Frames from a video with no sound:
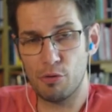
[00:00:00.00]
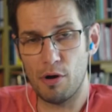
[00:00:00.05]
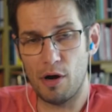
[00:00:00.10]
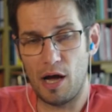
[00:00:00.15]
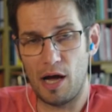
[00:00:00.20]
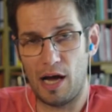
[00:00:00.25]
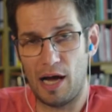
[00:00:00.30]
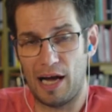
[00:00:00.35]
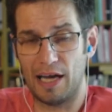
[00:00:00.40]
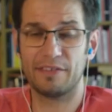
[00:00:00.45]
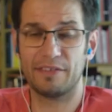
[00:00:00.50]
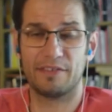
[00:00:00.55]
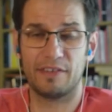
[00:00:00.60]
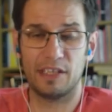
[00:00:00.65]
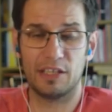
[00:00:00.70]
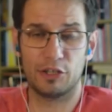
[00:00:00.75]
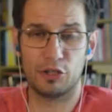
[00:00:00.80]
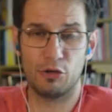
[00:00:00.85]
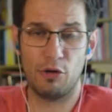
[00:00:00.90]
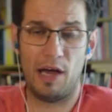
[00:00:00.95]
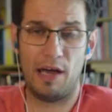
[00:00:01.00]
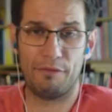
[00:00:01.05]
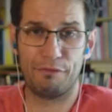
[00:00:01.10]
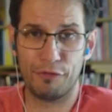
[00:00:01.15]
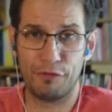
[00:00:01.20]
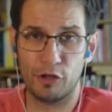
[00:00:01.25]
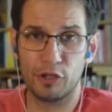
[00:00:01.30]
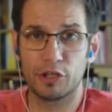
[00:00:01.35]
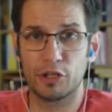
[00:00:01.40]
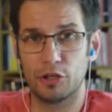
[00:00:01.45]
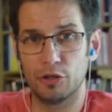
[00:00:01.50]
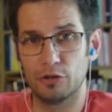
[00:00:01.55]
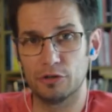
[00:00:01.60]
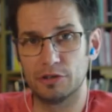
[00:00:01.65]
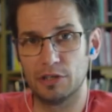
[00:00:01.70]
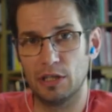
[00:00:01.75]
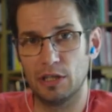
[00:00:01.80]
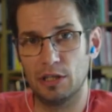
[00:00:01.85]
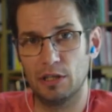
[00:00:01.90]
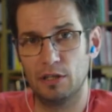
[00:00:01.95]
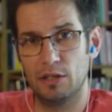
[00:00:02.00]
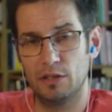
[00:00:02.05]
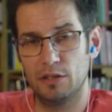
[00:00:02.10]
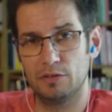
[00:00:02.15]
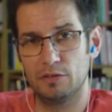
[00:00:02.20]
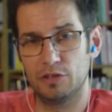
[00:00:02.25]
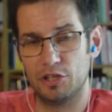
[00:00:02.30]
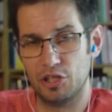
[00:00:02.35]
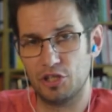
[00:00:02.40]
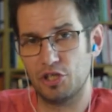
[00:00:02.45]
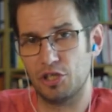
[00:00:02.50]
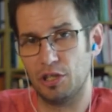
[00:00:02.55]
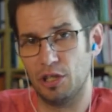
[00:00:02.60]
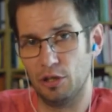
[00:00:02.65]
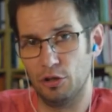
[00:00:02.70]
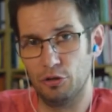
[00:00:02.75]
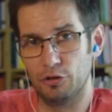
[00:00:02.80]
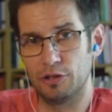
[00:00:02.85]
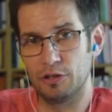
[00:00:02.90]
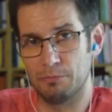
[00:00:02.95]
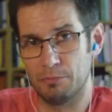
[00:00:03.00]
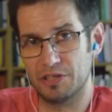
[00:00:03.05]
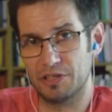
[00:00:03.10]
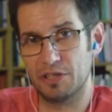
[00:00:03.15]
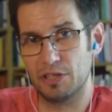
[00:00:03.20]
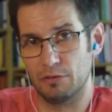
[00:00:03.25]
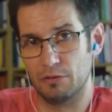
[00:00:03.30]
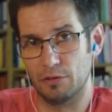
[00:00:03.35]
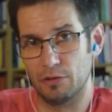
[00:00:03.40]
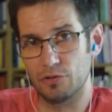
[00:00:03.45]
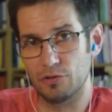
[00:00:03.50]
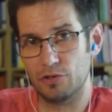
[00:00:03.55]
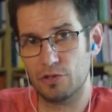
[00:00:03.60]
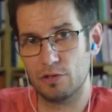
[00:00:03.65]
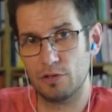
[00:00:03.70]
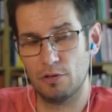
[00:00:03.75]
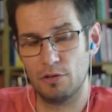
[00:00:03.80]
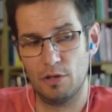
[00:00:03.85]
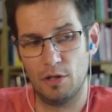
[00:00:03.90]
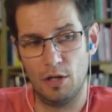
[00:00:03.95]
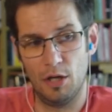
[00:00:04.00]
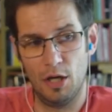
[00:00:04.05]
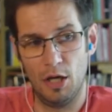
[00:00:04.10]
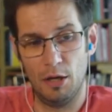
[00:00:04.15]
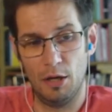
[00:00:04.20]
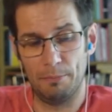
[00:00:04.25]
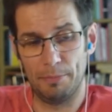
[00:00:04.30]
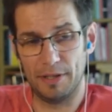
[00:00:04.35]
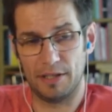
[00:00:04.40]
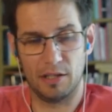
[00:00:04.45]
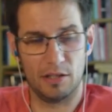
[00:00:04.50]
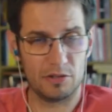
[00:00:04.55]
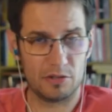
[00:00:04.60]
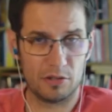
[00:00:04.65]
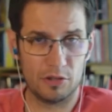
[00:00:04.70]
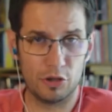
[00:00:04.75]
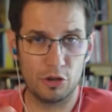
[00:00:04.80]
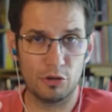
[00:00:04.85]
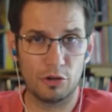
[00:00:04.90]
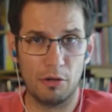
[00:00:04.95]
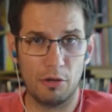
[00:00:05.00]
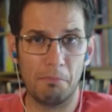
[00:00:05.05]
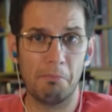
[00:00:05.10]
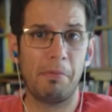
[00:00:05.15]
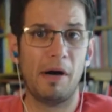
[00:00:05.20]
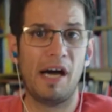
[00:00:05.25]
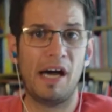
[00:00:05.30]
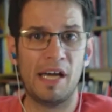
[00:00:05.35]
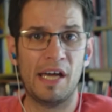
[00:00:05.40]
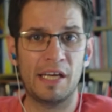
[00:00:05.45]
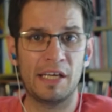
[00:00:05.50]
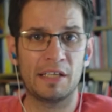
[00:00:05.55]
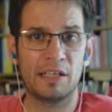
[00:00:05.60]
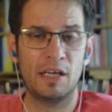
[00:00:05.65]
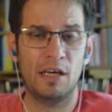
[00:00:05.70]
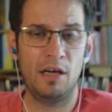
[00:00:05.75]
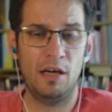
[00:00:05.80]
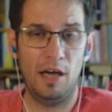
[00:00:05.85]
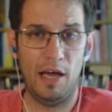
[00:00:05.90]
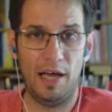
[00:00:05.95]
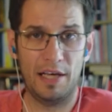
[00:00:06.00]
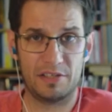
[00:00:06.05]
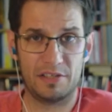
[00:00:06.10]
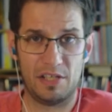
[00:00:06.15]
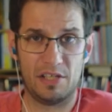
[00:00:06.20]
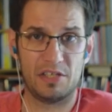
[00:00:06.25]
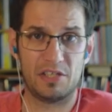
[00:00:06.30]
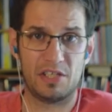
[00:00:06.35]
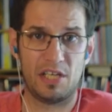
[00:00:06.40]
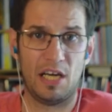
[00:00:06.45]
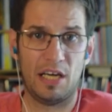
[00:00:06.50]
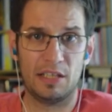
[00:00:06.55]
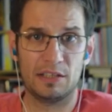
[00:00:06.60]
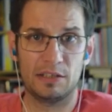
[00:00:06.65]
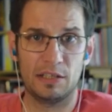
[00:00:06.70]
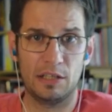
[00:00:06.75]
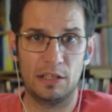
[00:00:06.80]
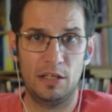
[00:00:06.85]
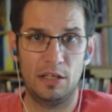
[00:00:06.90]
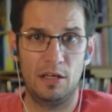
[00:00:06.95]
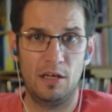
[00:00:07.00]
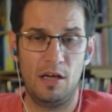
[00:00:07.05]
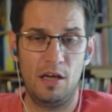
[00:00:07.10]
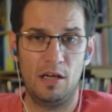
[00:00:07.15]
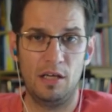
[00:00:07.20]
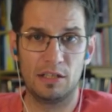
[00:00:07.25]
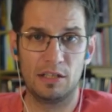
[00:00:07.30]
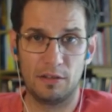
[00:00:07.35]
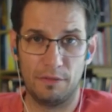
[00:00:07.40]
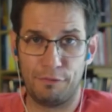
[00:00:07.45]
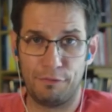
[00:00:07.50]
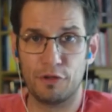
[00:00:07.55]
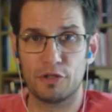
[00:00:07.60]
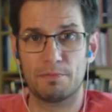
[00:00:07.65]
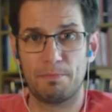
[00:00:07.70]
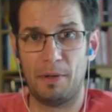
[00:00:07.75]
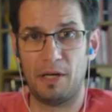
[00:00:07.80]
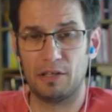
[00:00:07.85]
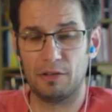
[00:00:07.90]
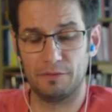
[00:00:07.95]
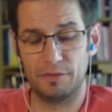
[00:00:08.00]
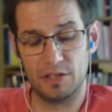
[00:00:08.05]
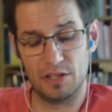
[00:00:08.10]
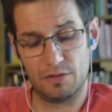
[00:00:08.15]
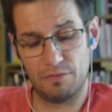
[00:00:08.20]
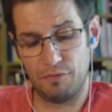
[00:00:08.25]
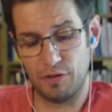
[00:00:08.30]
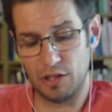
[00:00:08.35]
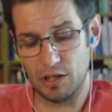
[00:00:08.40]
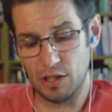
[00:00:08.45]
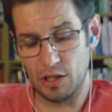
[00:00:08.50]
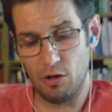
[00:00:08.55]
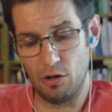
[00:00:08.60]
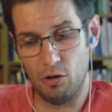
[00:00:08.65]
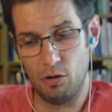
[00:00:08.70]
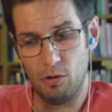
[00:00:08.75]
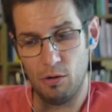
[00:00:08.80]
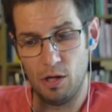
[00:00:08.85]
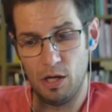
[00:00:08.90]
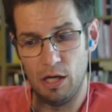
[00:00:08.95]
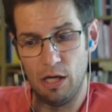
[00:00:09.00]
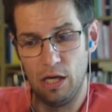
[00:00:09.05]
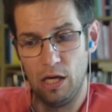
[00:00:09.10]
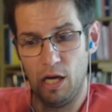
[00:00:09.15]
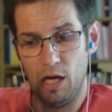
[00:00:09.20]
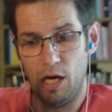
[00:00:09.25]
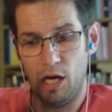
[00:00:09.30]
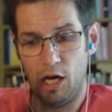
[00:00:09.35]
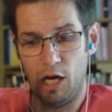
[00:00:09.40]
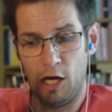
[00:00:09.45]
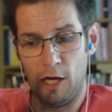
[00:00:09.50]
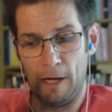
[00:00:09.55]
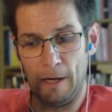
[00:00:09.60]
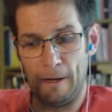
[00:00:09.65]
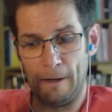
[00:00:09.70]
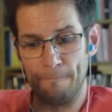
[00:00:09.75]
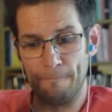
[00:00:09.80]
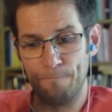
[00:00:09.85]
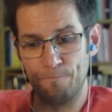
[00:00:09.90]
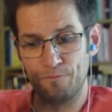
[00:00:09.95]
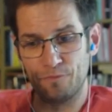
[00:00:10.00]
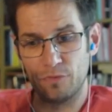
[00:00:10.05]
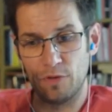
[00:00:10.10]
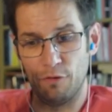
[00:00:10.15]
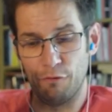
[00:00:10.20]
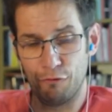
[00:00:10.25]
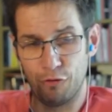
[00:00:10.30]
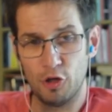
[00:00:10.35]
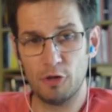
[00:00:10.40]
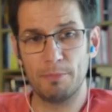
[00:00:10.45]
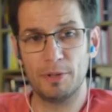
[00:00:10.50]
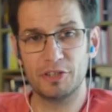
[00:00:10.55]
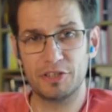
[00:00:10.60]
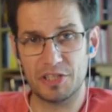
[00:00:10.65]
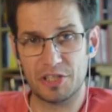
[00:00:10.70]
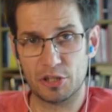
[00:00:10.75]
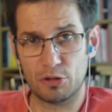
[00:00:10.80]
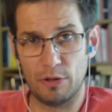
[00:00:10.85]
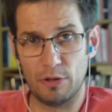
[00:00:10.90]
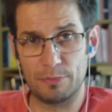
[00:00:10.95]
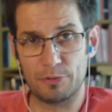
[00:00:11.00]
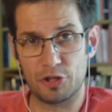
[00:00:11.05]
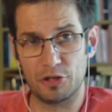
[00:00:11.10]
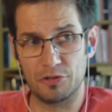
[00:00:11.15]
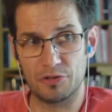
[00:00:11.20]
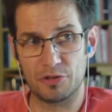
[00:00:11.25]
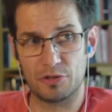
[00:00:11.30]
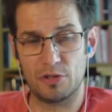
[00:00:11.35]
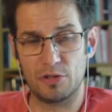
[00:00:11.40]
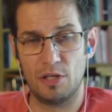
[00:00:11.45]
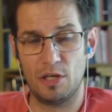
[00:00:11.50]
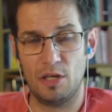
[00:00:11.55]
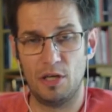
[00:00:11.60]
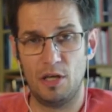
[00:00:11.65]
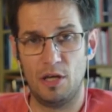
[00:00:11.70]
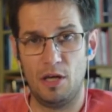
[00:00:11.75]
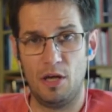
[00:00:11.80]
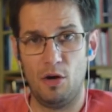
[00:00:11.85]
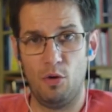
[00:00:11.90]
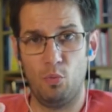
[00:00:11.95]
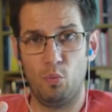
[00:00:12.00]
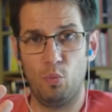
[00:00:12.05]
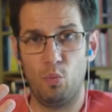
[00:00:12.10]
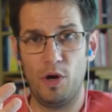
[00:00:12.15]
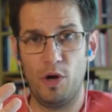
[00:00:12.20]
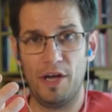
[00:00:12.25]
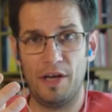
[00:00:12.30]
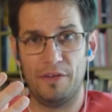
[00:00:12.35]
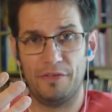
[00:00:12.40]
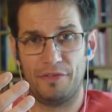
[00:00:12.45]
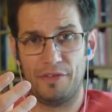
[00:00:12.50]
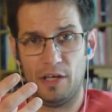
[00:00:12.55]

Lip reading: I think you have very good teaching and learning materials, because you combine, as I said in the first part of this video, verbal descriptions with